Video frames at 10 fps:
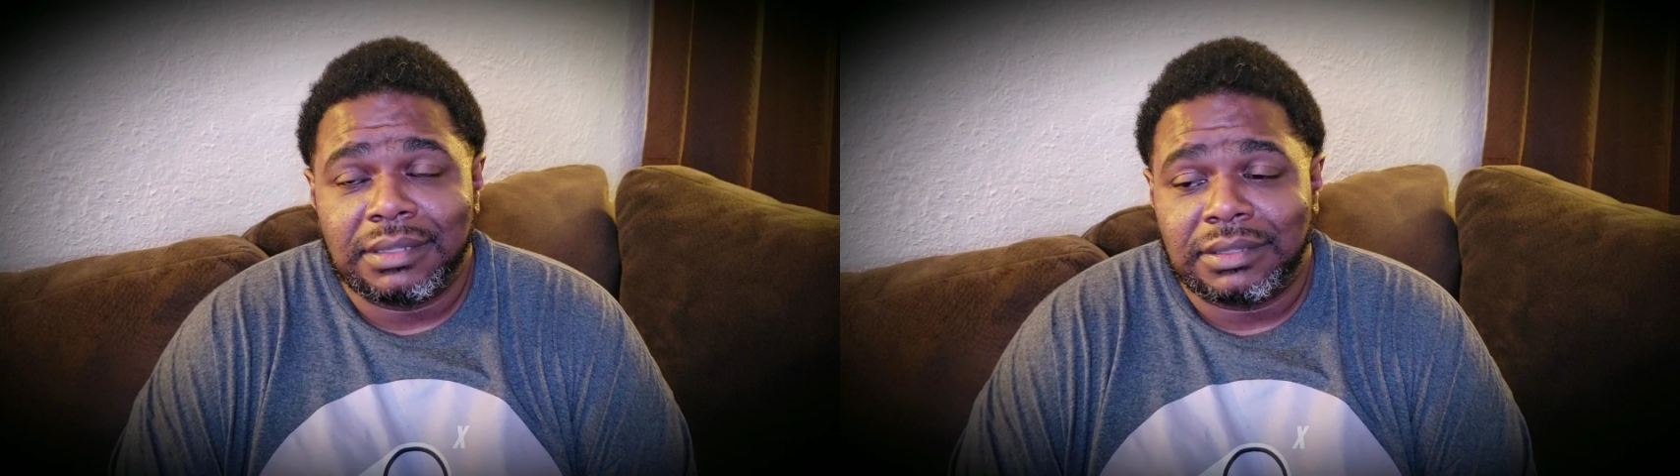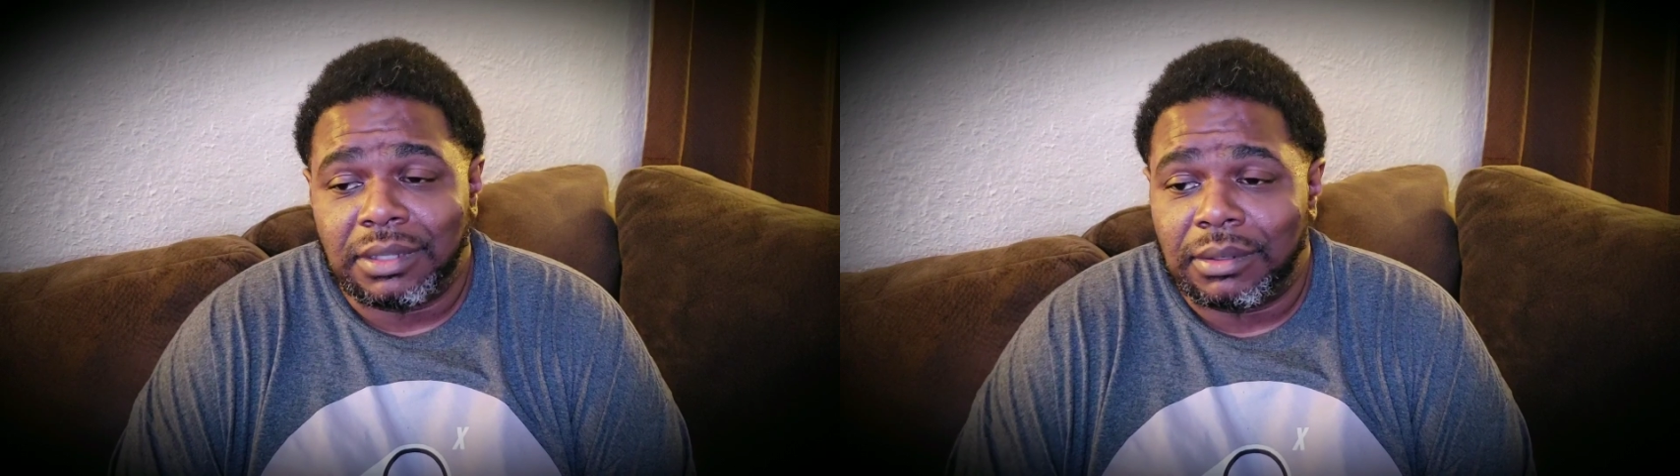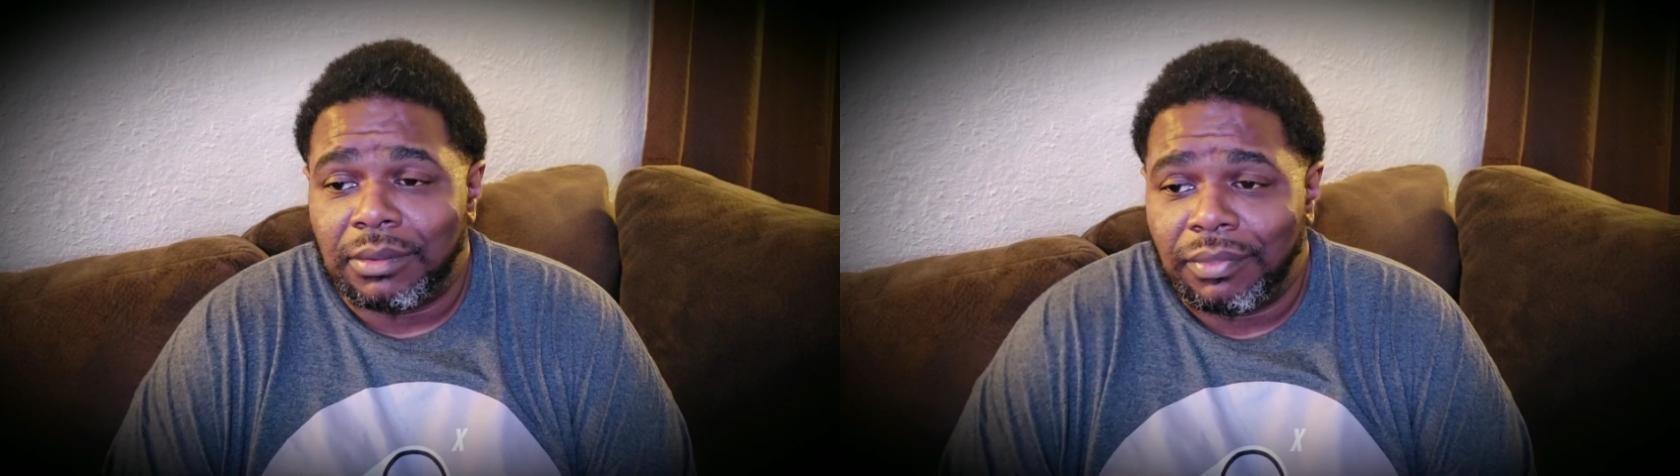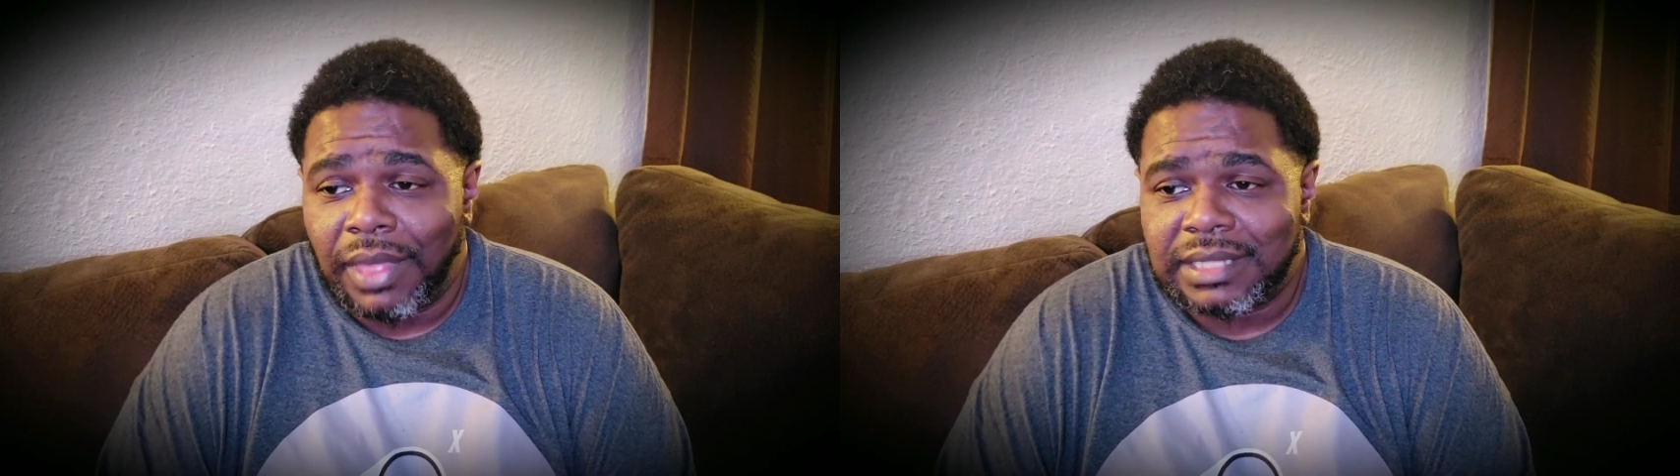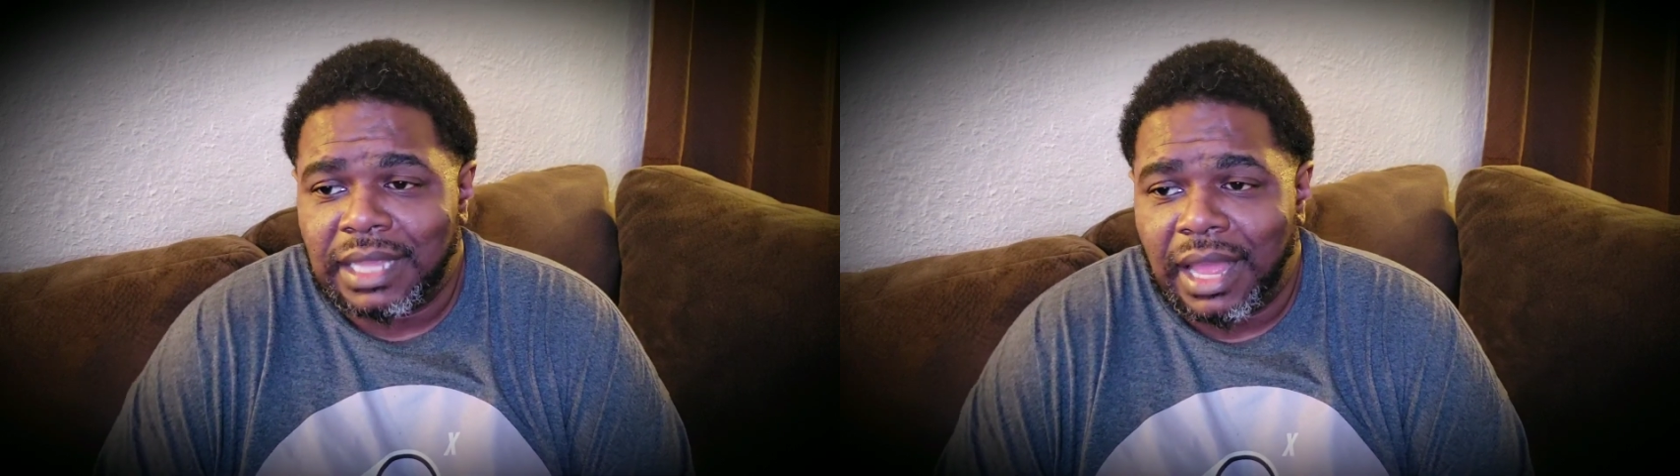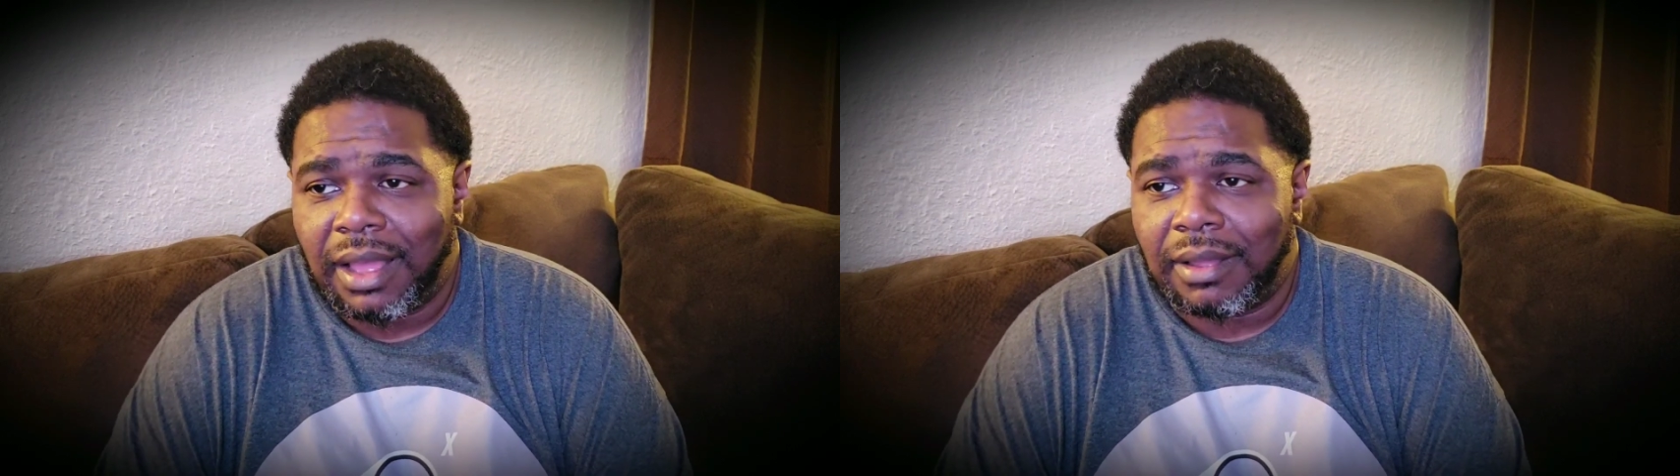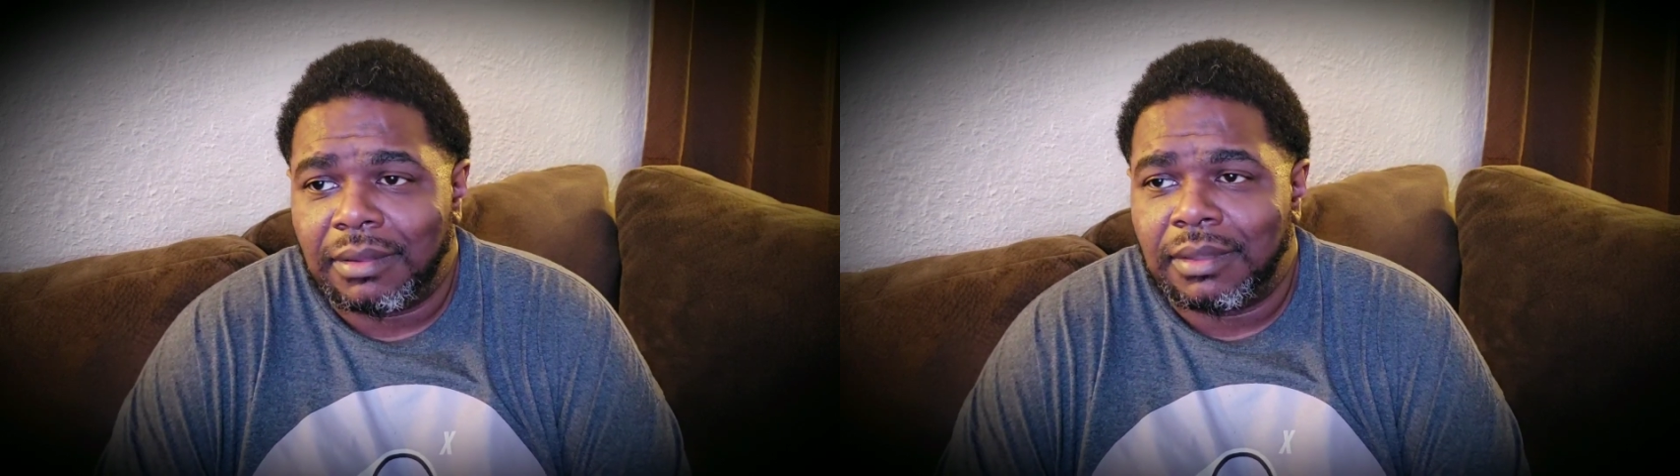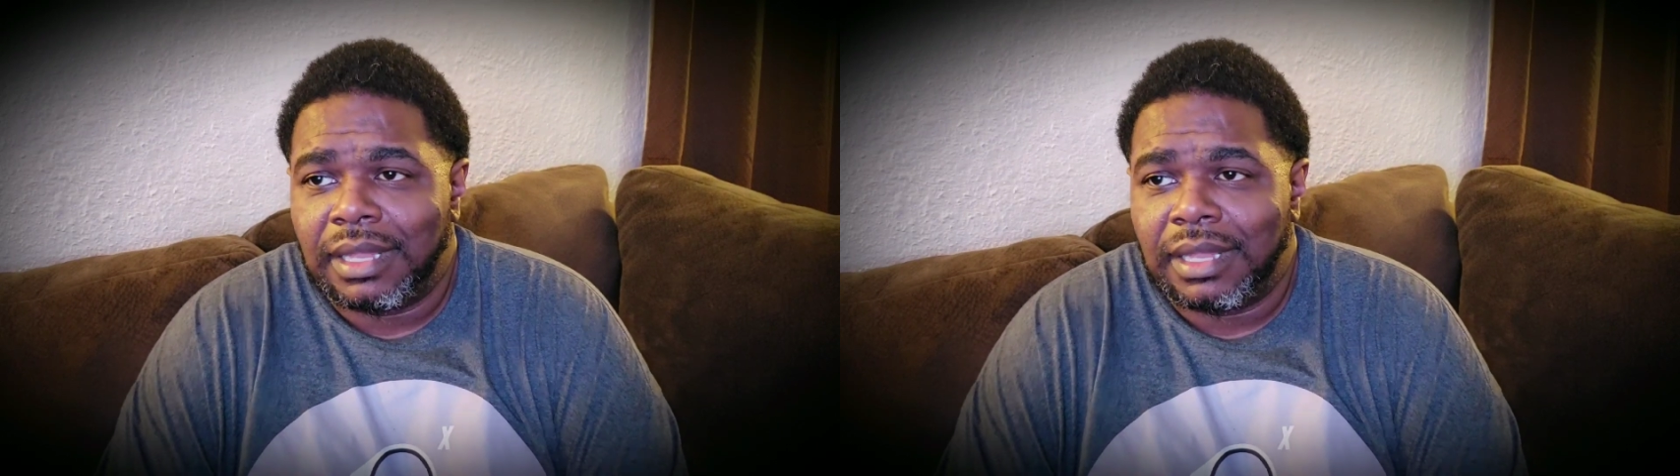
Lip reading: So that's how